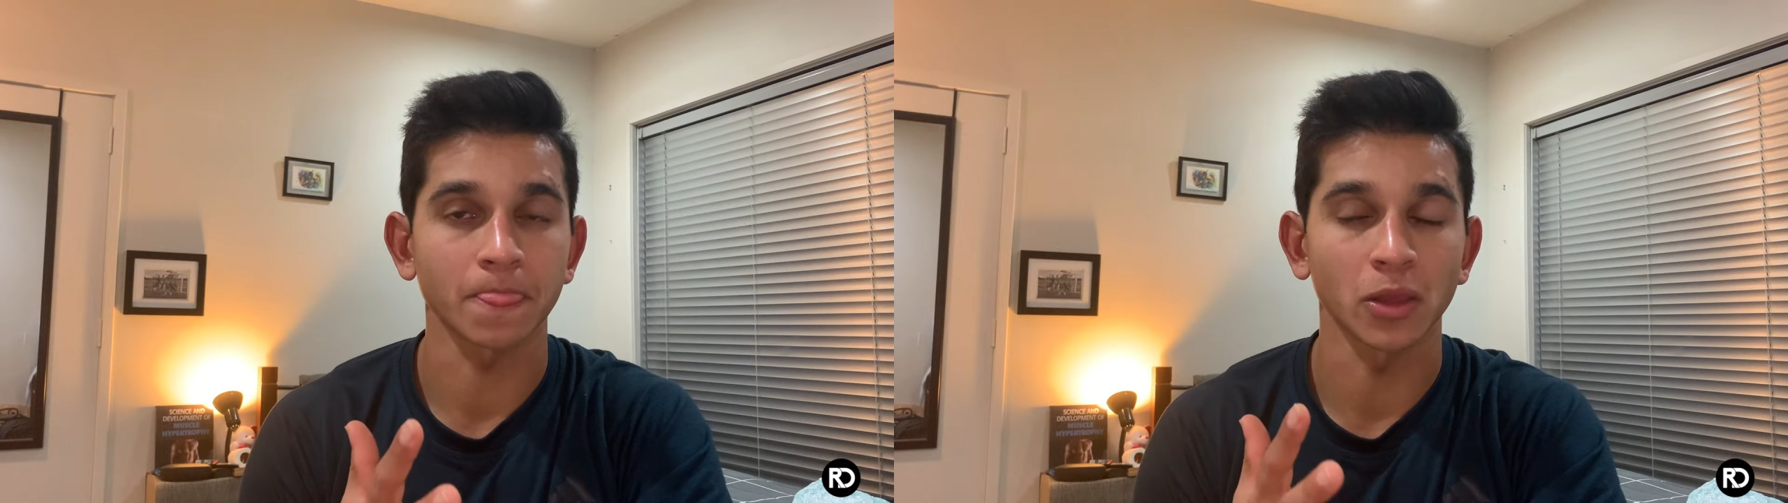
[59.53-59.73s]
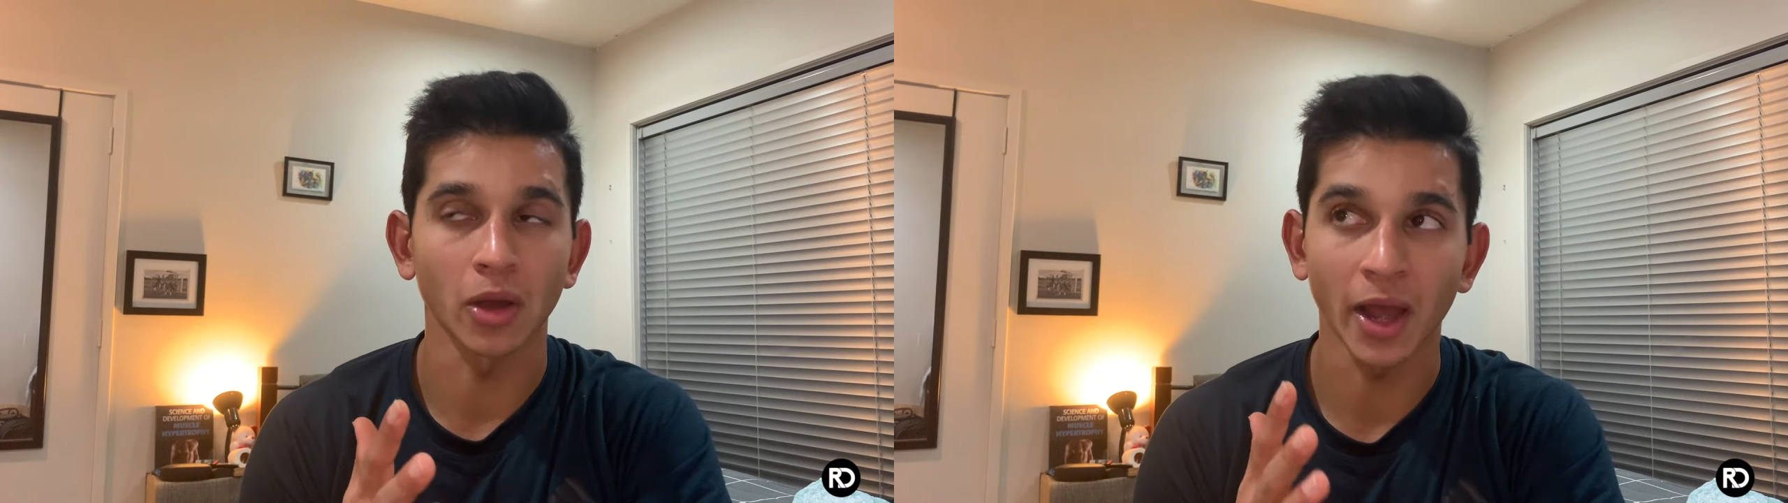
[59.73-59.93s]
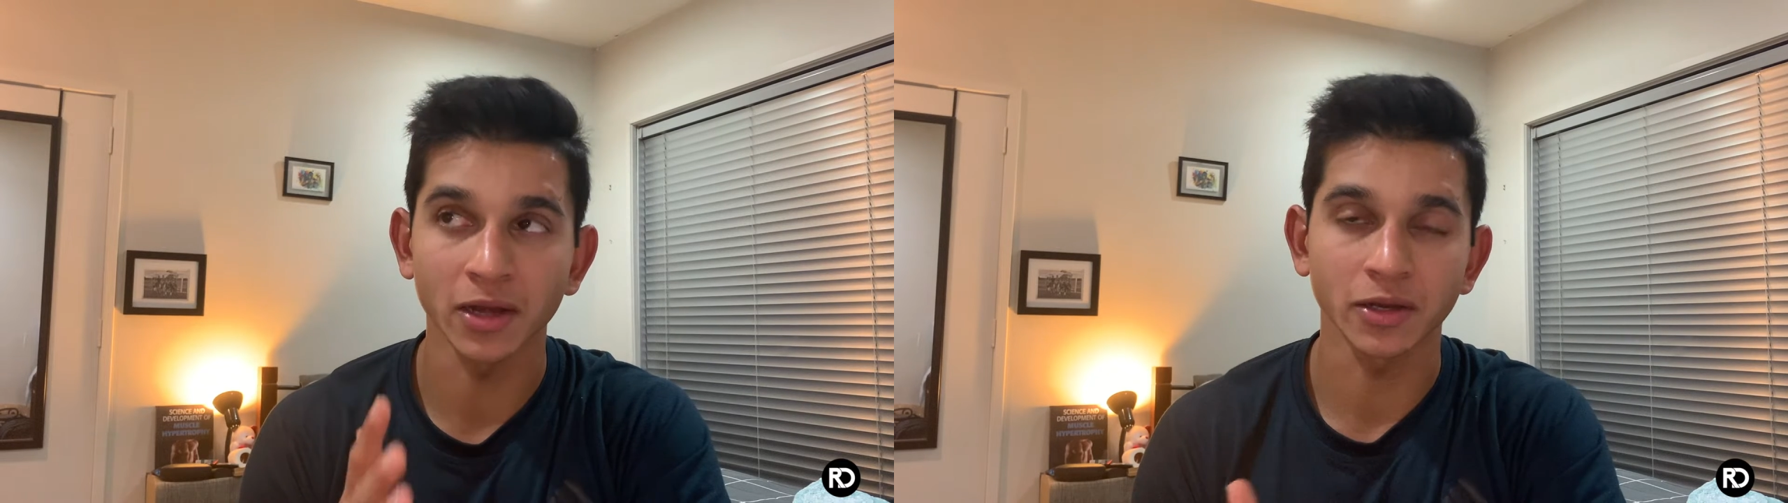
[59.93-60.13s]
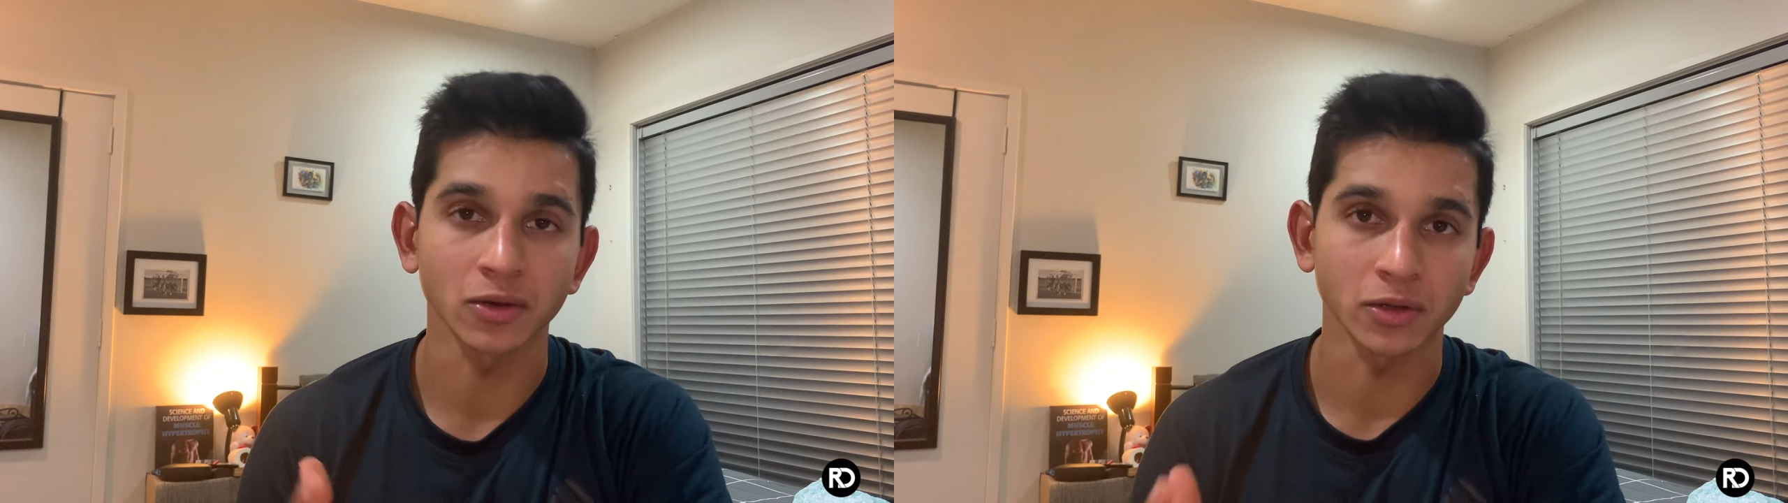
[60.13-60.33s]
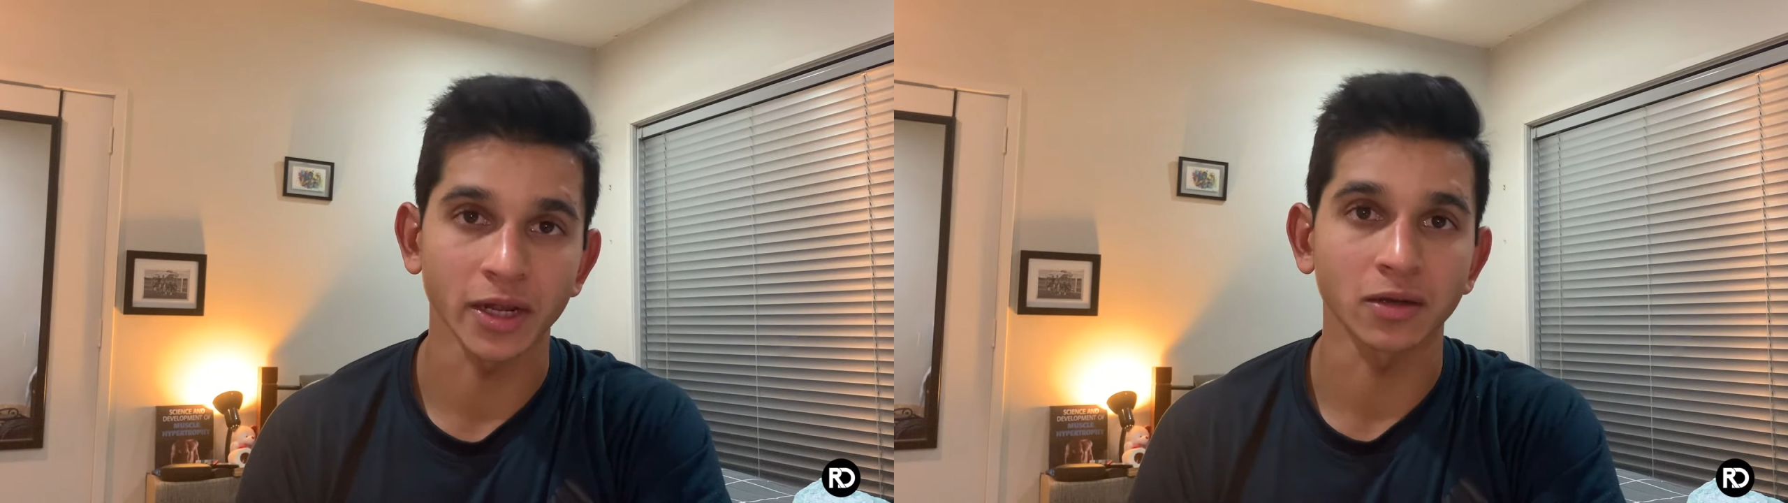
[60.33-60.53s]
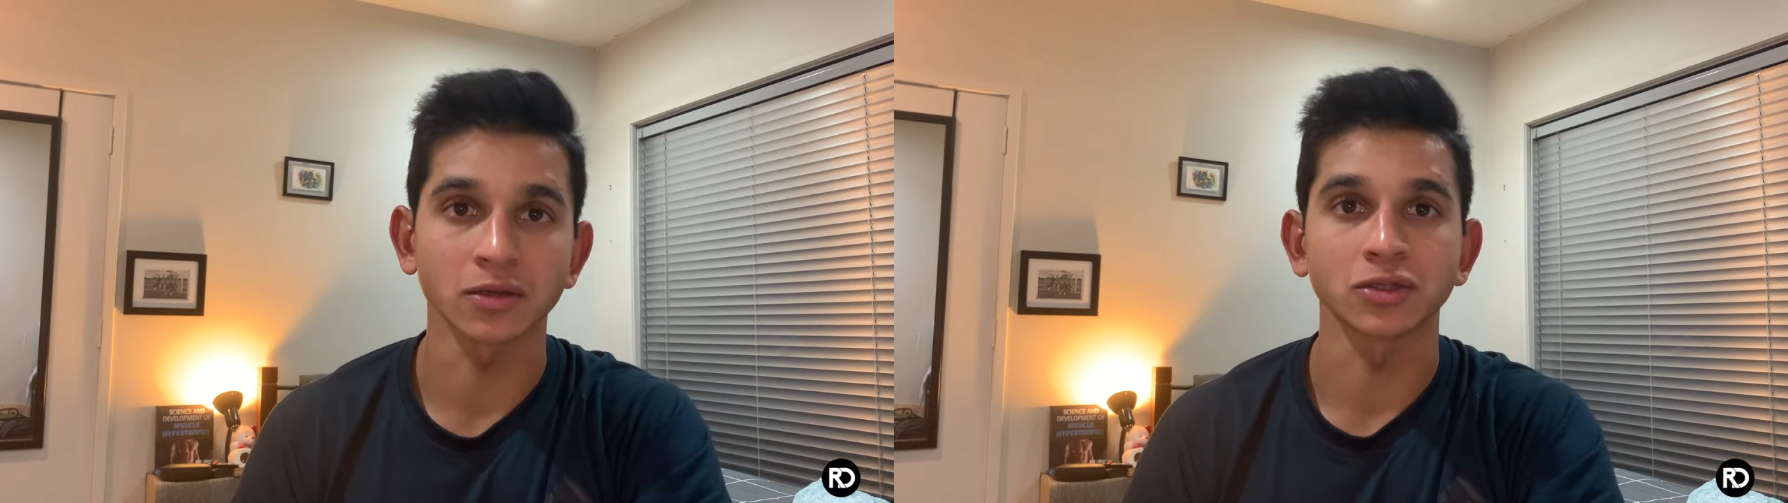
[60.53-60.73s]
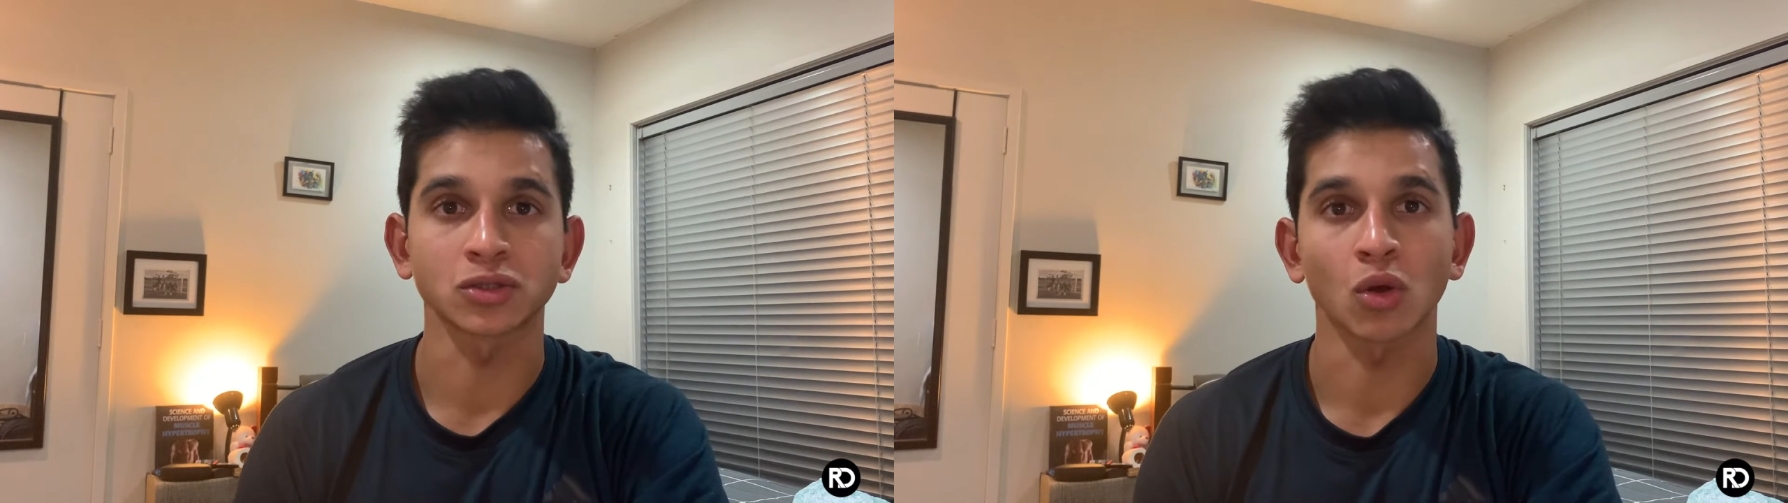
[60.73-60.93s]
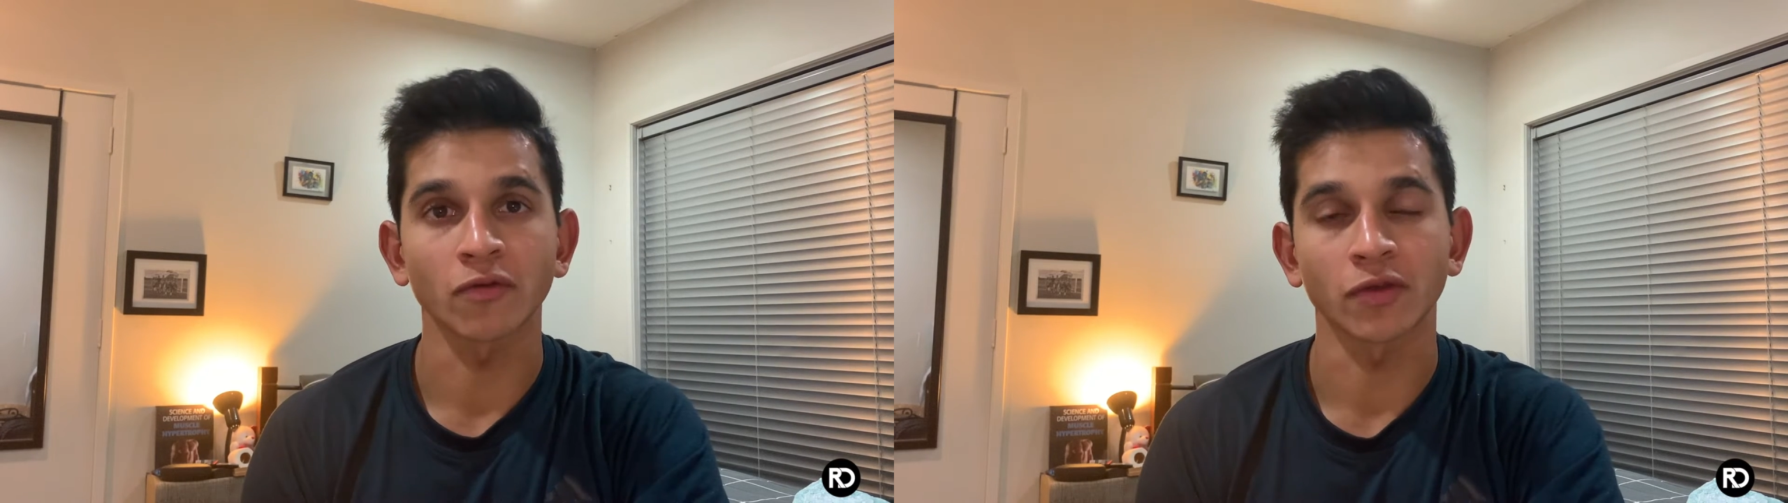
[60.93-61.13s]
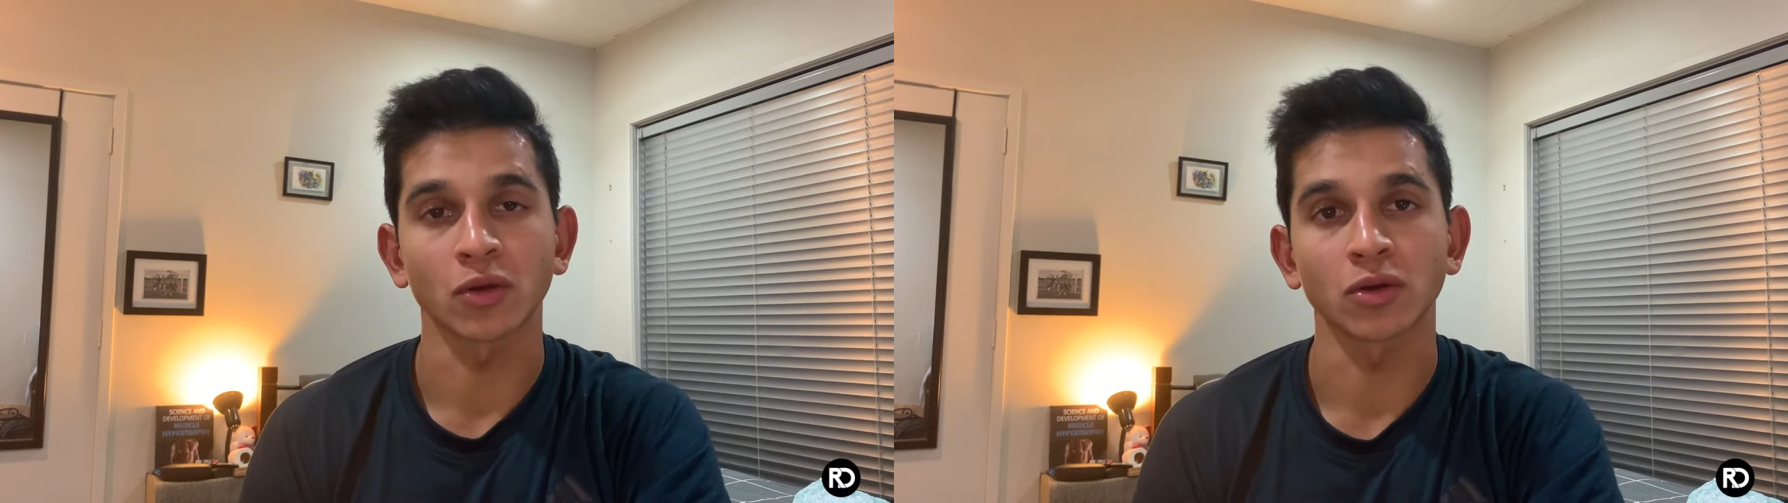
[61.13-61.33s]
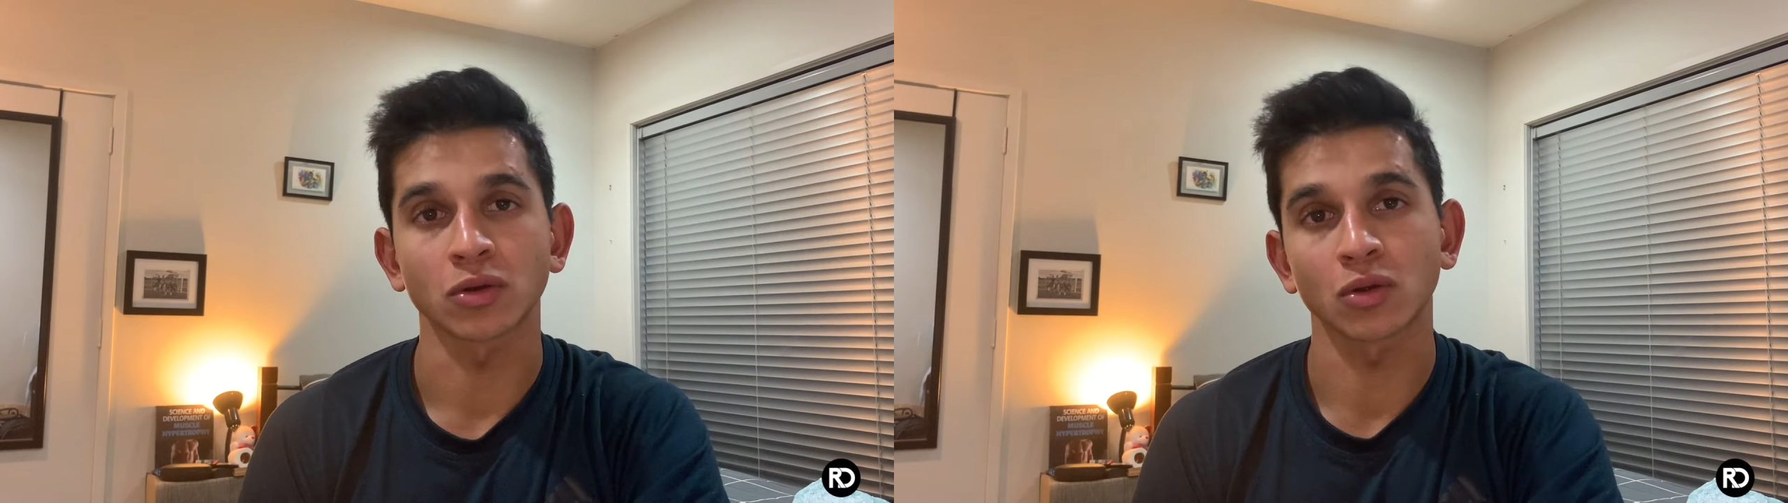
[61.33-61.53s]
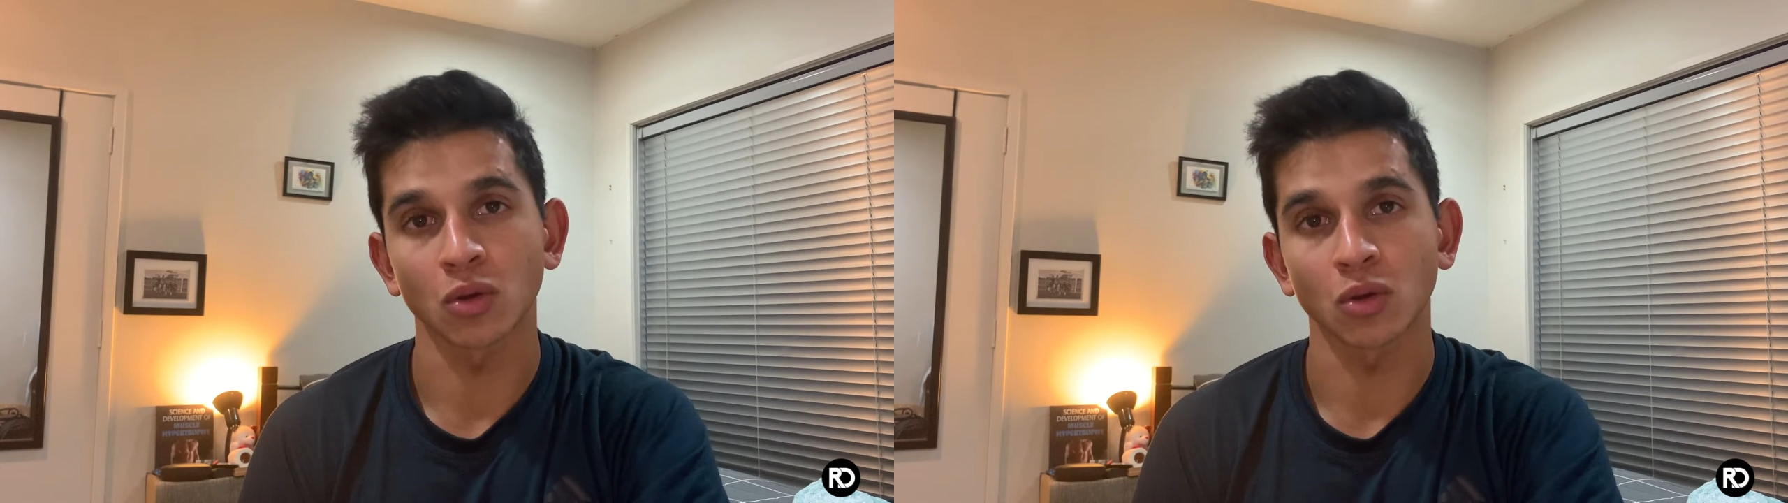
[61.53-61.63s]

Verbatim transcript: your anti-rotators of your